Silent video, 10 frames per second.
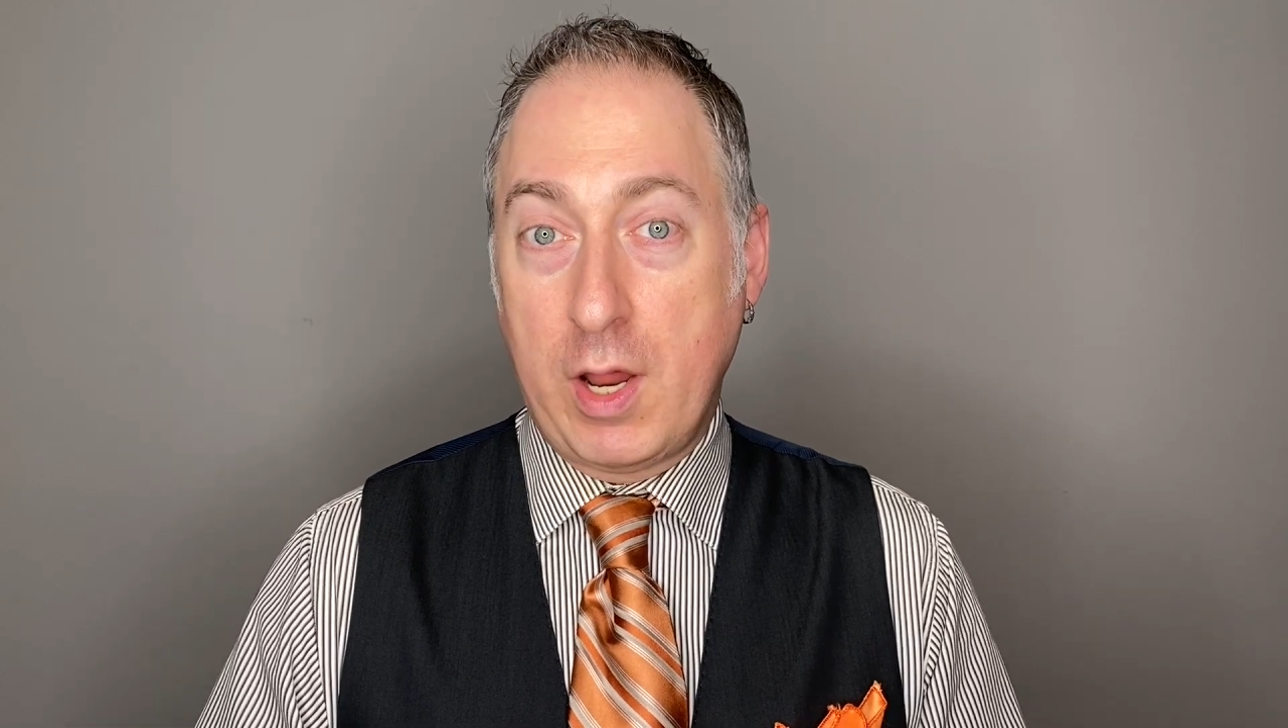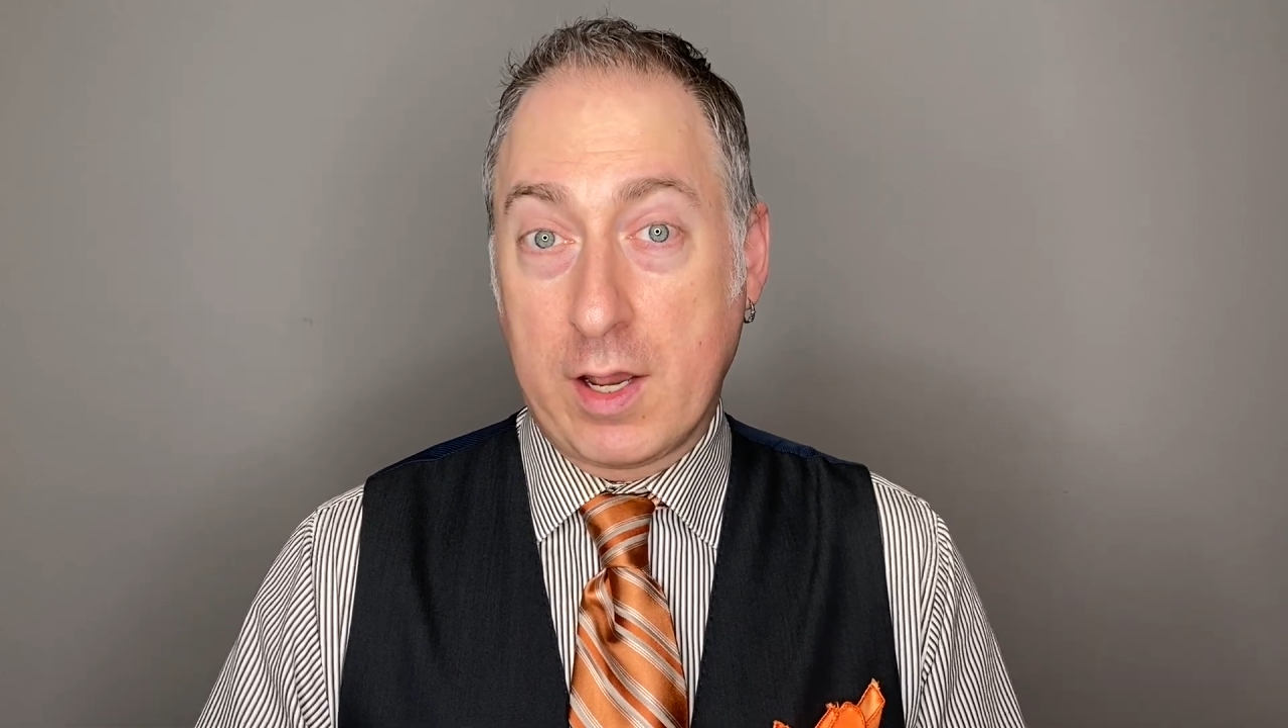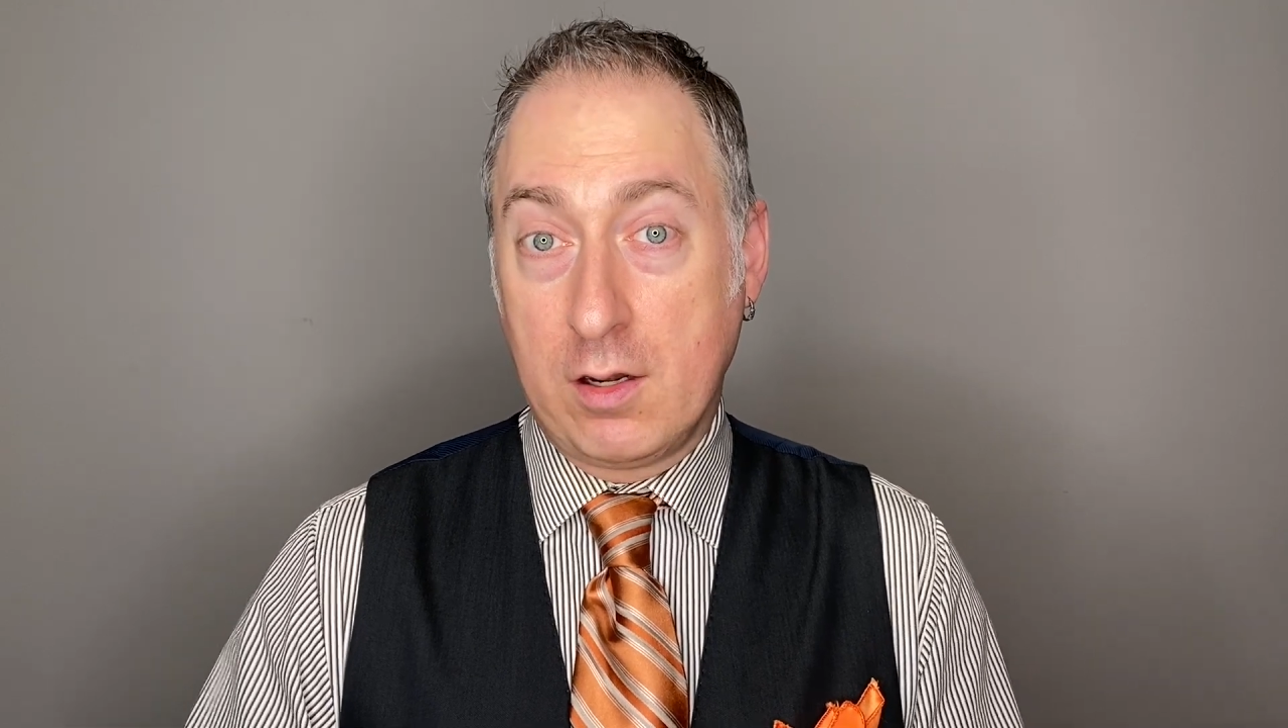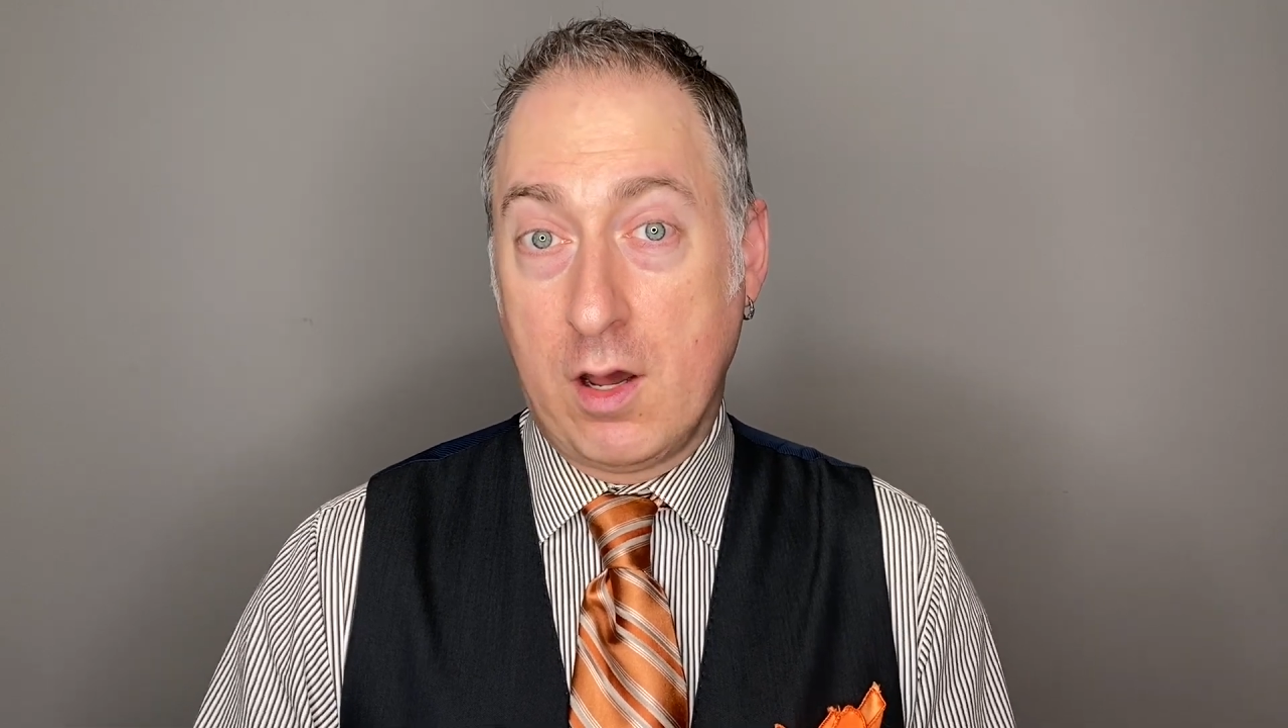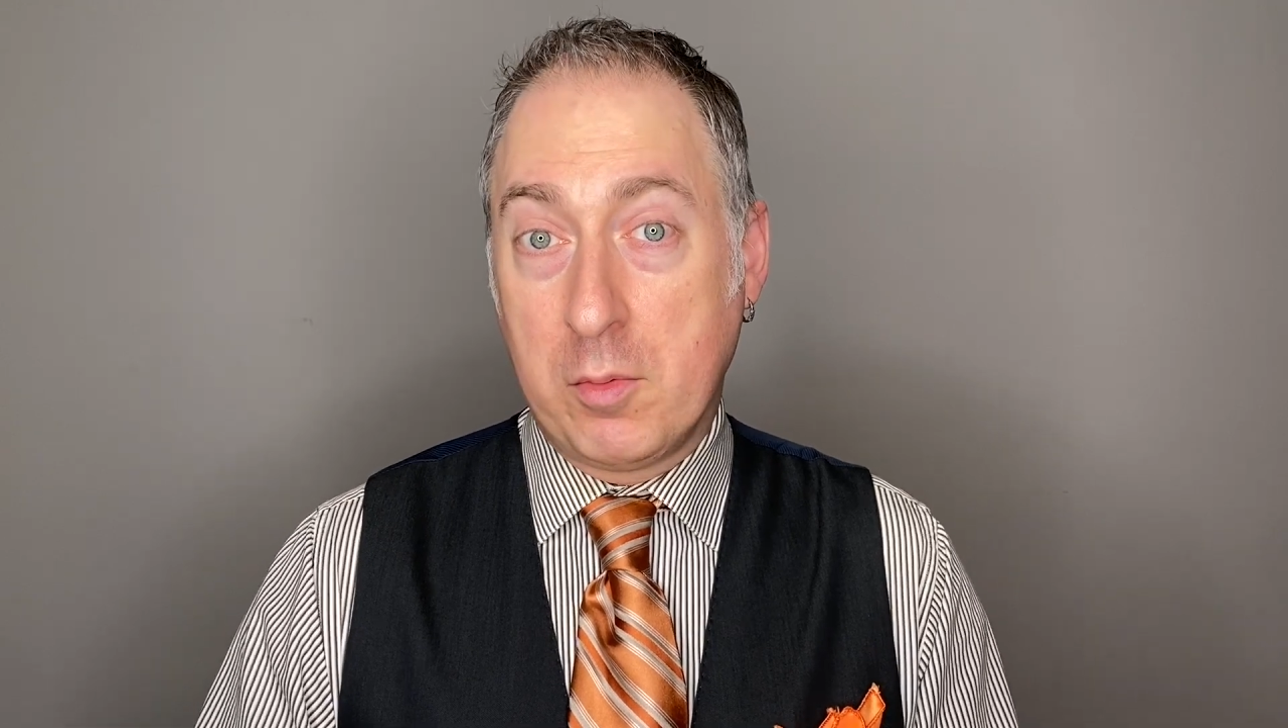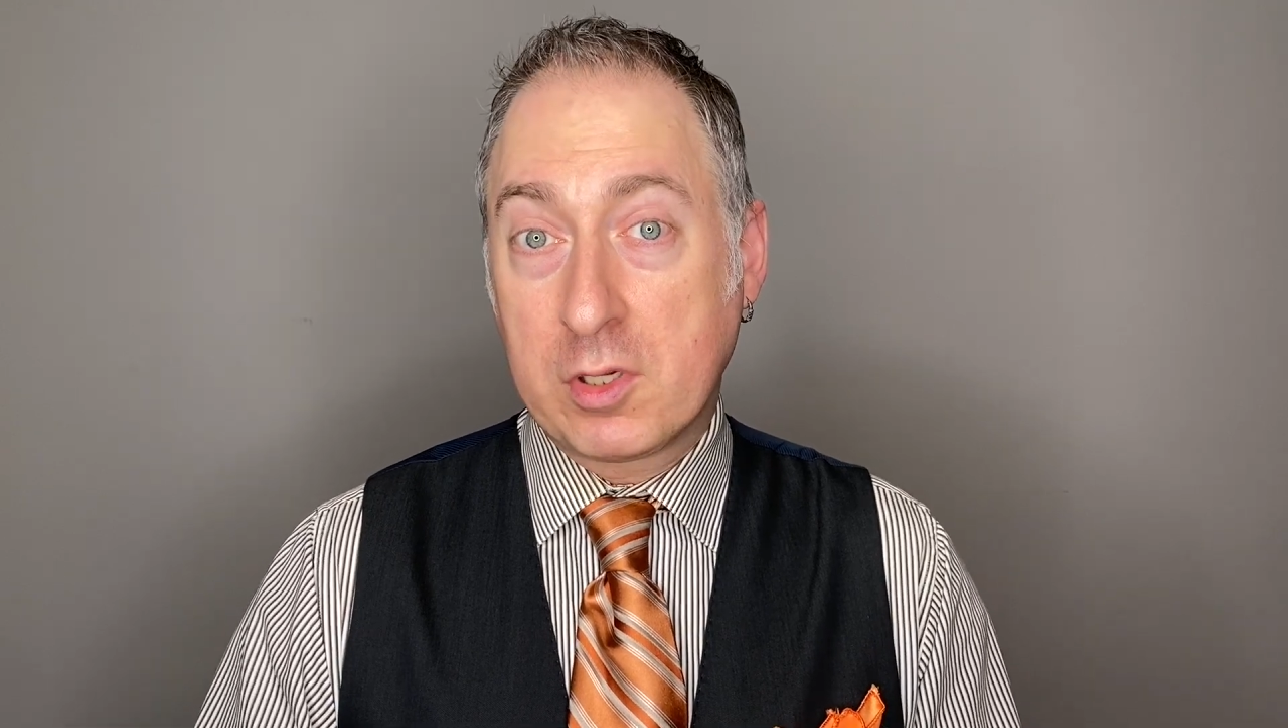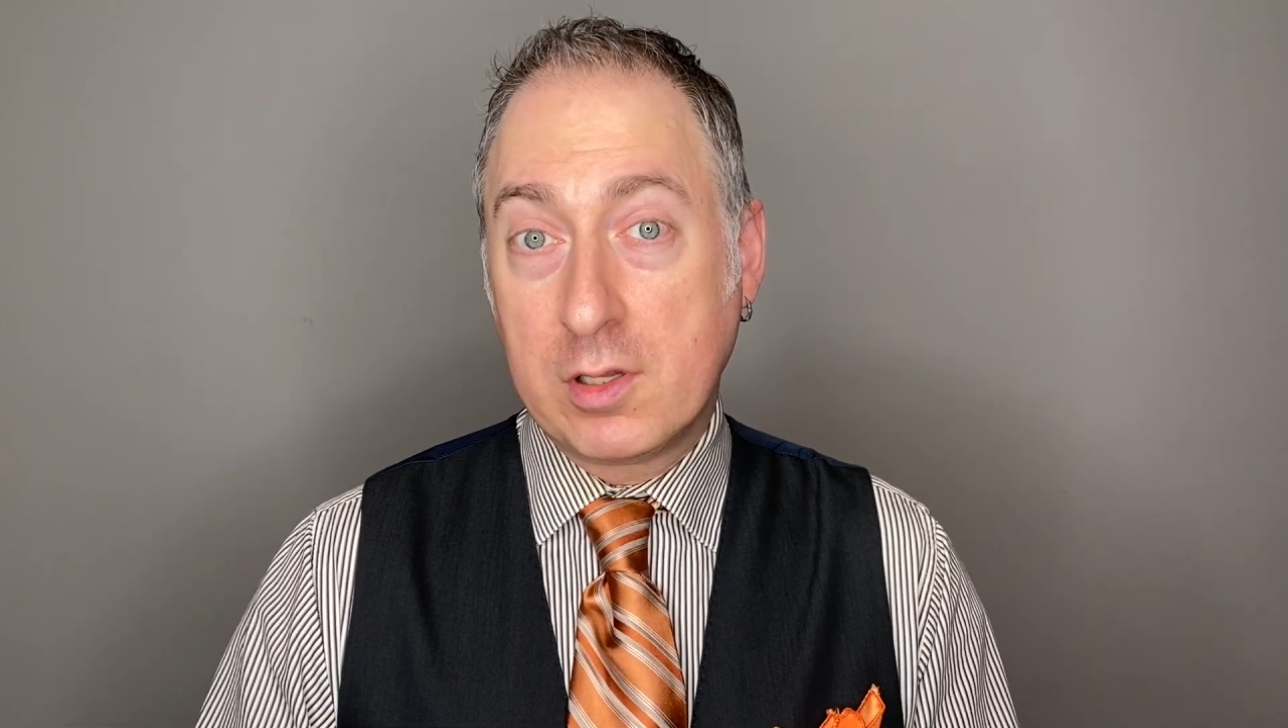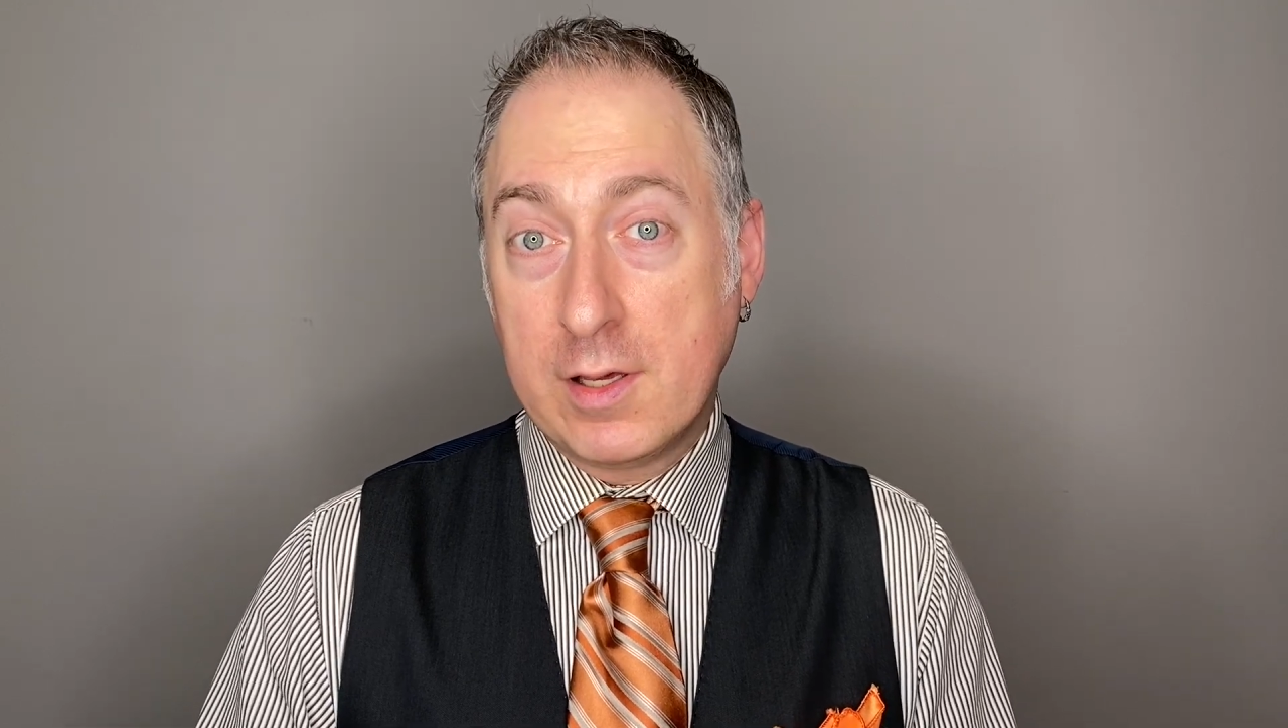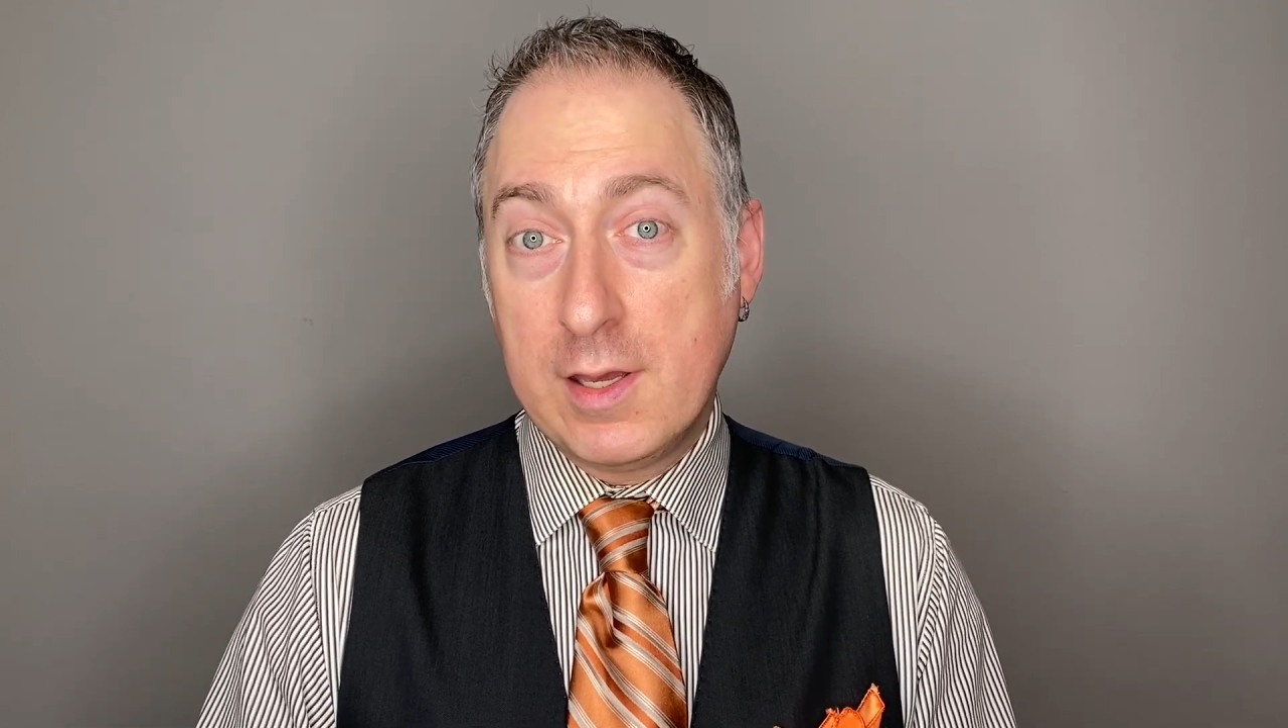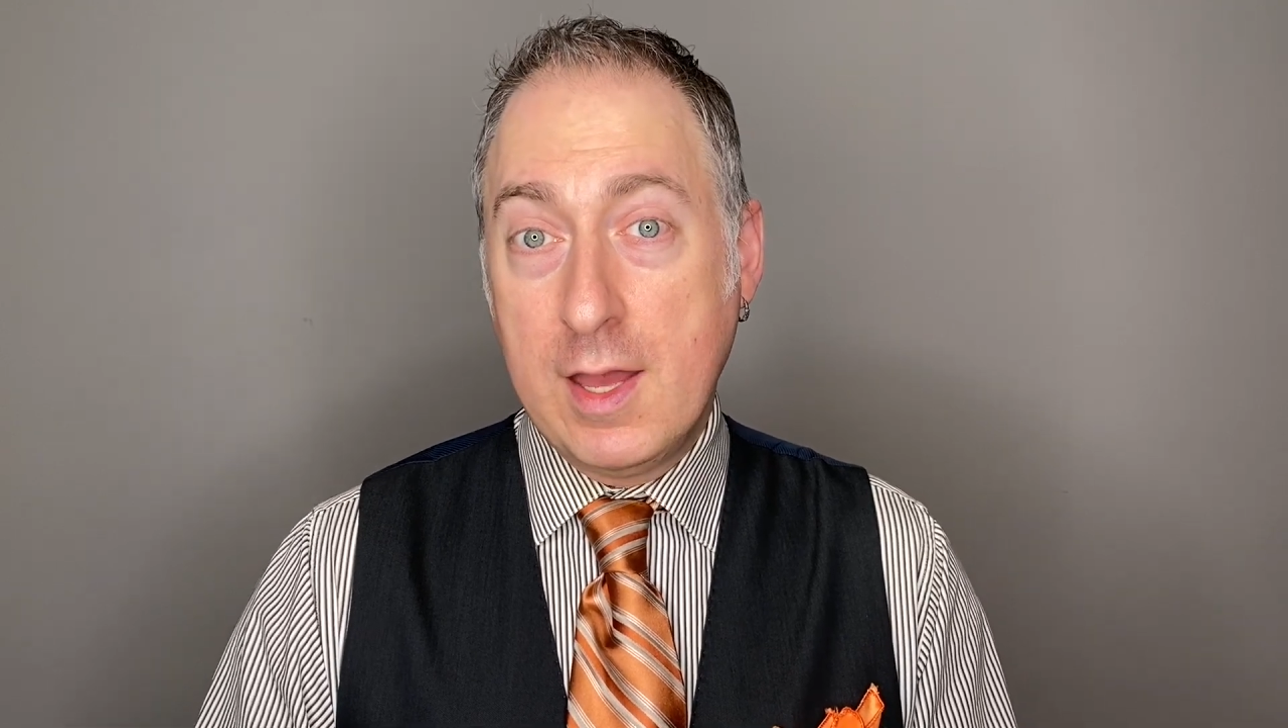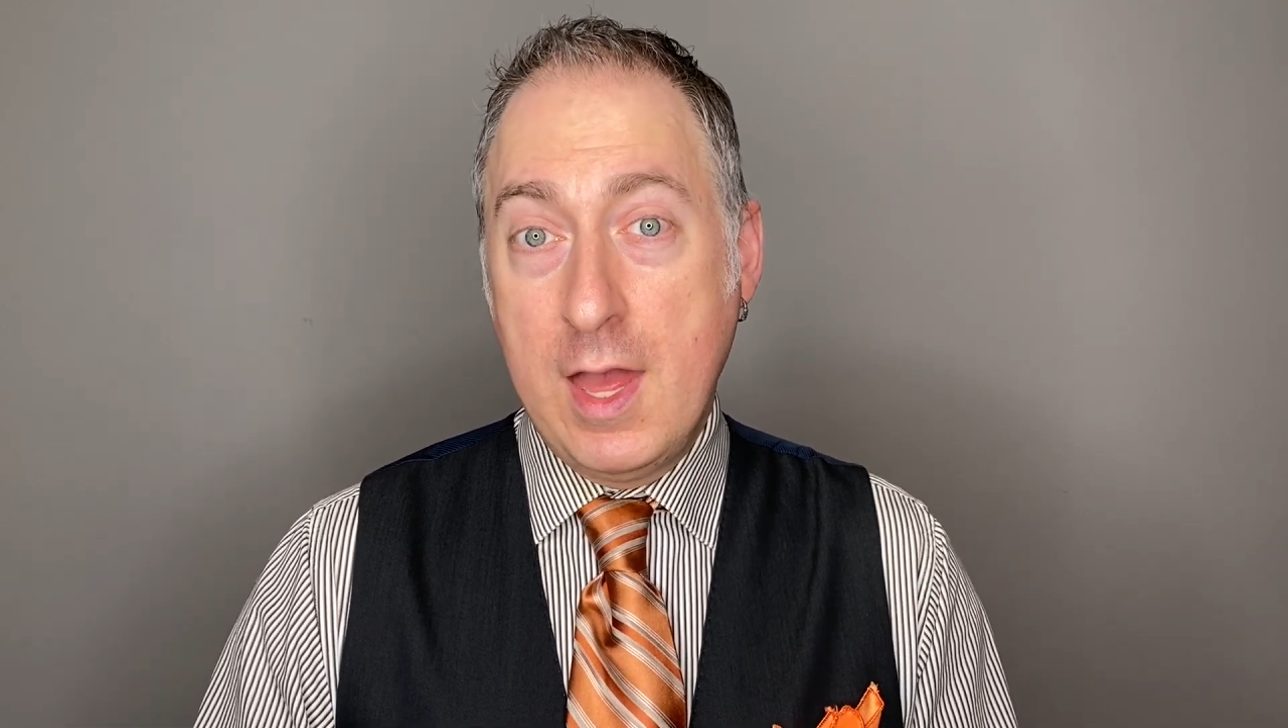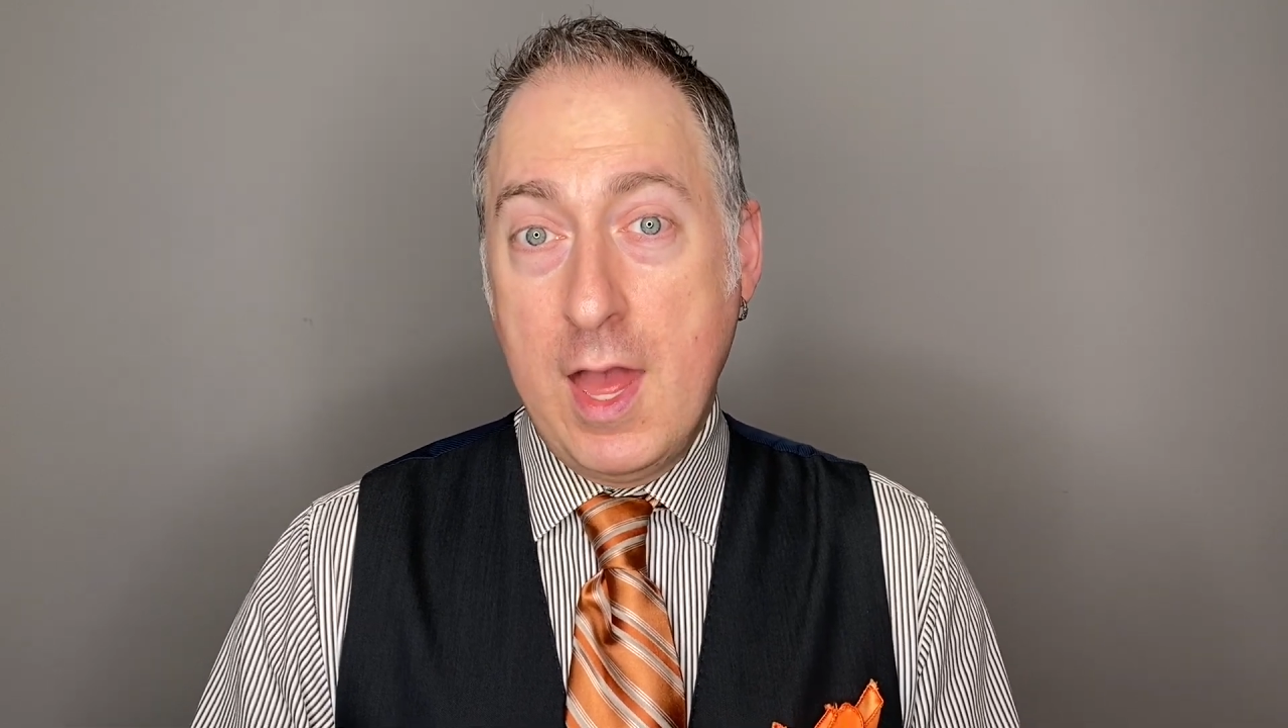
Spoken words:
economically.